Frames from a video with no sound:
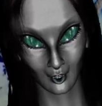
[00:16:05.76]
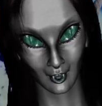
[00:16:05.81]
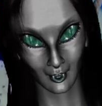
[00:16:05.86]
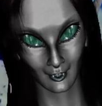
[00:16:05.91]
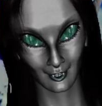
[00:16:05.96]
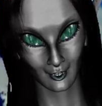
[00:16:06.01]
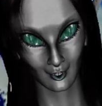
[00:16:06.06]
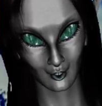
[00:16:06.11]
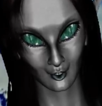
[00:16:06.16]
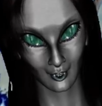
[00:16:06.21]
As
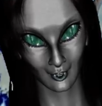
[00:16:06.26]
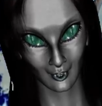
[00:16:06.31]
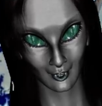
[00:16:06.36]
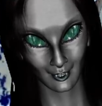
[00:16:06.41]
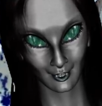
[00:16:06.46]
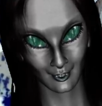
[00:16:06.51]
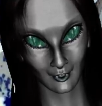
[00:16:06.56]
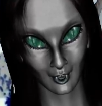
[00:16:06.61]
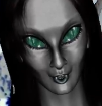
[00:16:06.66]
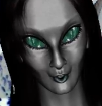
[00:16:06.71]
an official
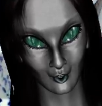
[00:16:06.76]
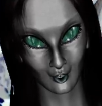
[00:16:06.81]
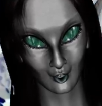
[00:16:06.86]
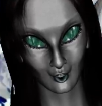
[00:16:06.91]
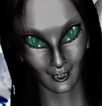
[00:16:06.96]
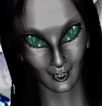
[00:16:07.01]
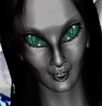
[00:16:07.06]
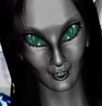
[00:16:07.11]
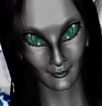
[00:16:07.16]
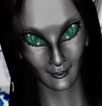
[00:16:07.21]
ET
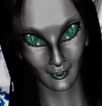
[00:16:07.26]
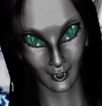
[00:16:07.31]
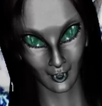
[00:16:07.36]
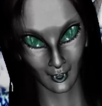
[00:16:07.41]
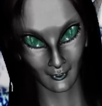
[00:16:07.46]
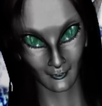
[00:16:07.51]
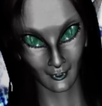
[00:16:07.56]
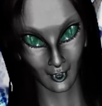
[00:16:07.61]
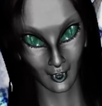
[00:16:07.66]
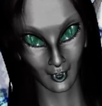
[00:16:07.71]

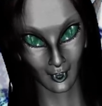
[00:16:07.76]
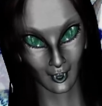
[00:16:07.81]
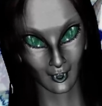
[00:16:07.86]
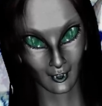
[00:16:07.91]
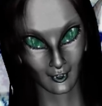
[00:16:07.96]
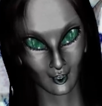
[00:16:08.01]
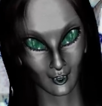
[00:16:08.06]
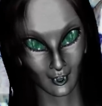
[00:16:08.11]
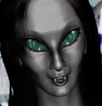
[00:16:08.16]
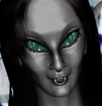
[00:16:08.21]
hybrid,
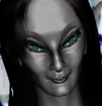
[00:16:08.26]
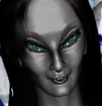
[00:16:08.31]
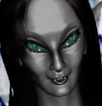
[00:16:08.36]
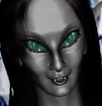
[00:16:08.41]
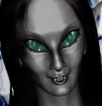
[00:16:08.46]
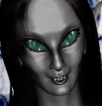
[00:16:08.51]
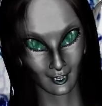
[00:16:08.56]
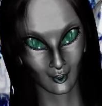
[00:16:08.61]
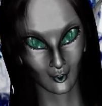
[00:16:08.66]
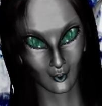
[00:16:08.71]
I find
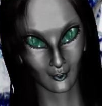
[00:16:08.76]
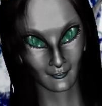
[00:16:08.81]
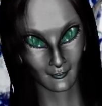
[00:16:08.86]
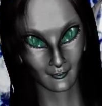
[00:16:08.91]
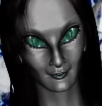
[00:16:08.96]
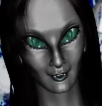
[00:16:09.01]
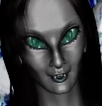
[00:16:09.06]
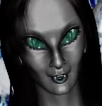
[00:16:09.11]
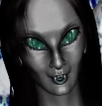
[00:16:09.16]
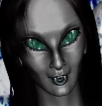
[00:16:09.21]
it was
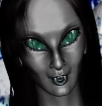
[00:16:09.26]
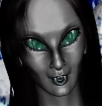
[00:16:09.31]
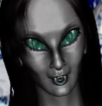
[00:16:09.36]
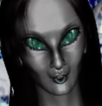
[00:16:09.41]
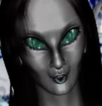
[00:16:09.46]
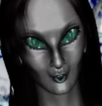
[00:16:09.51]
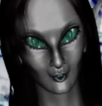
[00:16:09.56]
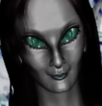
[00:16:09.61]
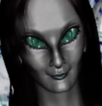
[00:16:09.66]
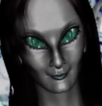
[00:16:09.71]
offensive,
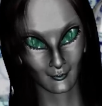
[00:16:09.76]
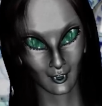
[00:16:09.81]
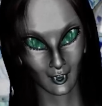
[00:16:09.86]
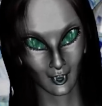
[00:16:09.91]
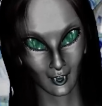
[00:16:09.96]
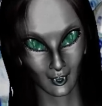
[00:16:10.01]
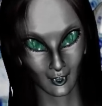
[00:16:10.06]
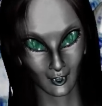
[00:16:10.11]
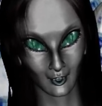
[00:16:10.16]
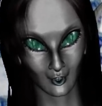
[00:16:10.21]

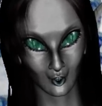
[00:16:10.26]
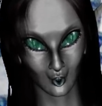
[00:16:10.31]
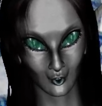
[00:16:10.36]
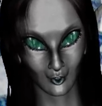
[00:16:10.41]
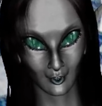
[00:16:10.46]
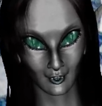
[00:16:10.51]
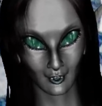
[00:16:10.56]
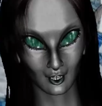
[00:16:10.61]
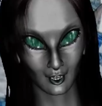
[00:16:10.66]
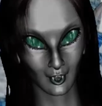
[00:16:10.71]
hurtful,
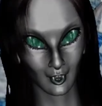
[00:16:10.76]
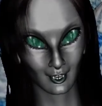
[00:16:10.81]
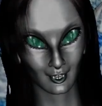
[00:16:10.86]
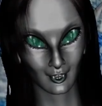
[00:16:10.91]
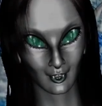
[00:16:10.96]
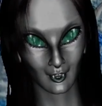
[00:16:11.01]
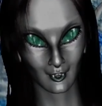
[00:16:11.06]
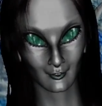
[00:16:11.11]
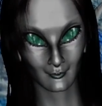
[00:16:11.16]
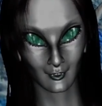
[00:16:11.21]
and
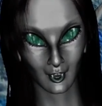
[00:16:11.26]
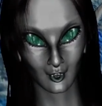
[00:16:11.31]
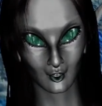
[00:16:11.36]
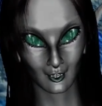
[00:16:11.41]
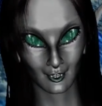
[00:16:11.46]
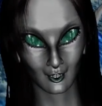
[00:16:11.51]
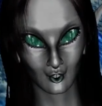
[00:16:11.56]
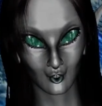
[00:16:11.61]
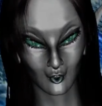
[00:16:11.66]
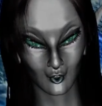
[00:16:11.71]
ignorant to
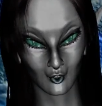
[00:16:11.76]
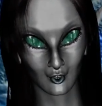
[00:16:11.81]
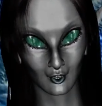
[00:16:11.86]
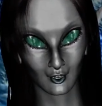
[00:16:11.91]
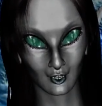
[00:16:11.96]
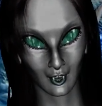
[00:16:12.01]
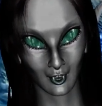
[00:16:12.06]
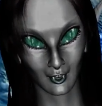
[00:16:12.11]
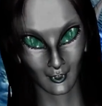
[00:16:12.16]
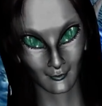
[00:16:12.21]
assume
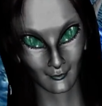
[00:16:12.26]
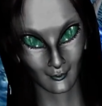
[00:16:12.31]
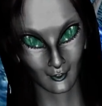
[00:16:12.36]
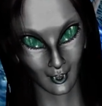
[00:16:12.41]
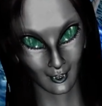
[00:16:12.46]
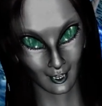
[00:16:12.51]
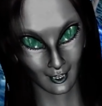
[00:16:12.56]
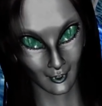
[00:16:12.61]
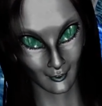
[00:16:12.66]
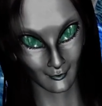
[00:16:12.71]
that we
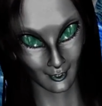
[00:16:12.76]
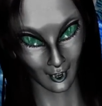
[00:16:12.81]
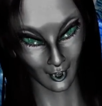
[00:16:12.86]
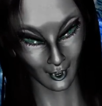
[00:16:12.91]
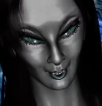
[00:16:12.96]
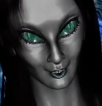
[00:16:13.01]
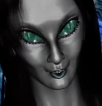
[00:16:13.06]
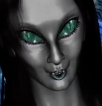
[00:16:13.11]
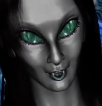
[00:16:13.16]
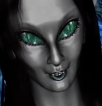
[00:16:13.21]
humanet
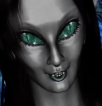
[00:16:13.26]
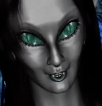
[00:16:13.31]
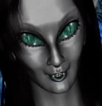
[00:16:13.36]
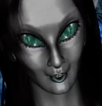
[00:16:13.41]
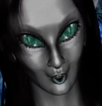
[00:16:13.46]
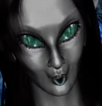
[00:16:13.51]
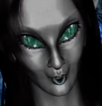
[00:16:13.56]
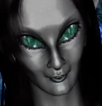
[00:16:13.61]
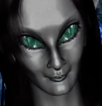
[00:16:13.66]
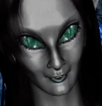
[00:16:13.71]
hybrids
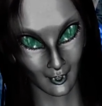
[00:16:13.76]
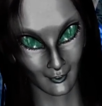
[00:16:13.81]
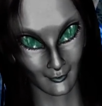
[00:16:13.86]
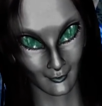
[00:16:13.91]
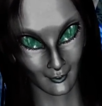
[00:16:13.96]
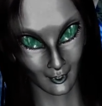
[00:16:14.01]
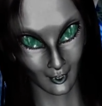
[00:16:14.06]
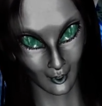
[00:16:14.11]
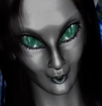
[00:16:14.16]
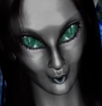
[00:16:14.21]
exist to
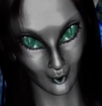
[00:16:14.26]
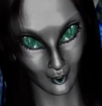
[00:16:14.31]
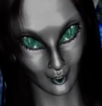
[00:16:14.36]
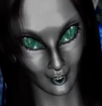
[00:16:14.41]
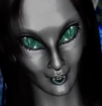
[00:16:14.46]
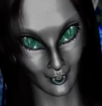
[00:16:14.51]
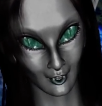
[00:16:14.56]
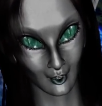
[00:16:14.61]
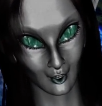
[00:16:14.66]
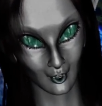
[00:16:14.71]
take over
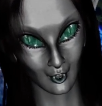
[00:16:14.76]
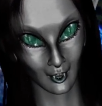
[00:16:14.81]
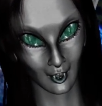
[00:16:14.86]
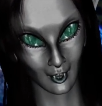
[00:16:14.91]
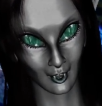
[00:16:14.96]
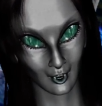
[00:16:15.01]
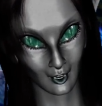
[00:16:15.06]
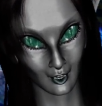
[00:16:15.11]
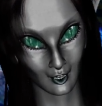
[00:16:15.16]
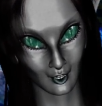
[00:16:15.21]
and rule
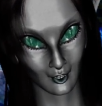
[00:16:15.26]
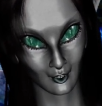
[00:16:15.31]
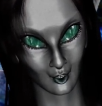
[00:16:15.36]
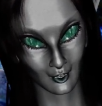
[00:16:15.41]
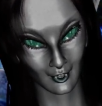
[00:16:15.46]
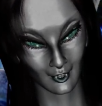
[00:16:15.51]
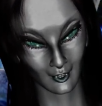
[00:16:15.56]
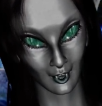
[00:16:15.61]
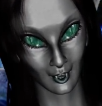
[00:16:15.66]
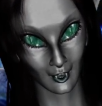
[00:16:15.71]
and take the
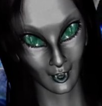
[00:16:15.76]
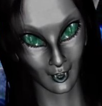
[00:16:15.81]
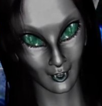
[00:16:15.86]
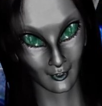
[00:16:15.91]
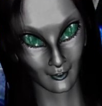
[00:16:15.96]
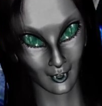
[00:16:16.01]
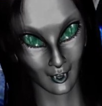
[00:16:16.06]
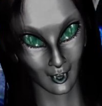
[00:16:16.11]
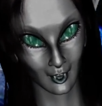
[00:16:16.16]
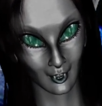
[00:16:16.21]
planet
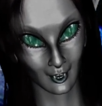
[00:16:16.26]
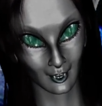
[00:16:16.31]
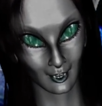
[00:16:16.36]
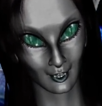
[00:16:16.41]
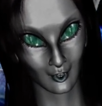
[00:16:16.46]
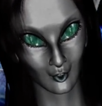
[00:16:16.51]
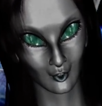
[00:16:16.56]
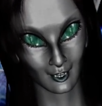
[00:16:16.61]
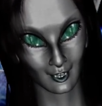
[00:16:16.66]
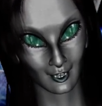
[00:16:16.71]
for
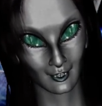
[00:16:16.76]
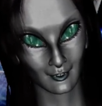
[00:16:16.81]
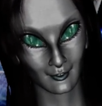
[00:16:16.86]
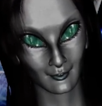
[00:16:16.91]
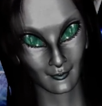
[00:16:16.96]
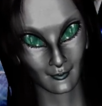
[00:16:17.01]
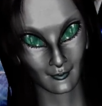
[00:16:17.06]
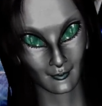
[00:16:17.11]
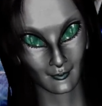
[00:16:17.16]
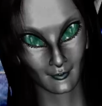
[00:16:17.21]
economic
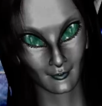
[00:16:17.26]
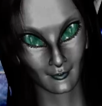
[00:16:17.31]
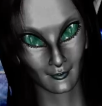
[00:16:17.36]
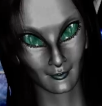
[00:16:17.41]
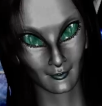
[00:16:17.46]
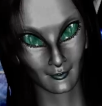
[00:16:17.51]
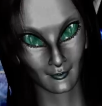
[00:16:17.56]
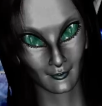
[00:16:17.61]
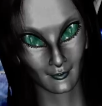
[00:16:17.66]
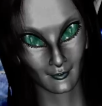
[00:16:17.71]
purposes.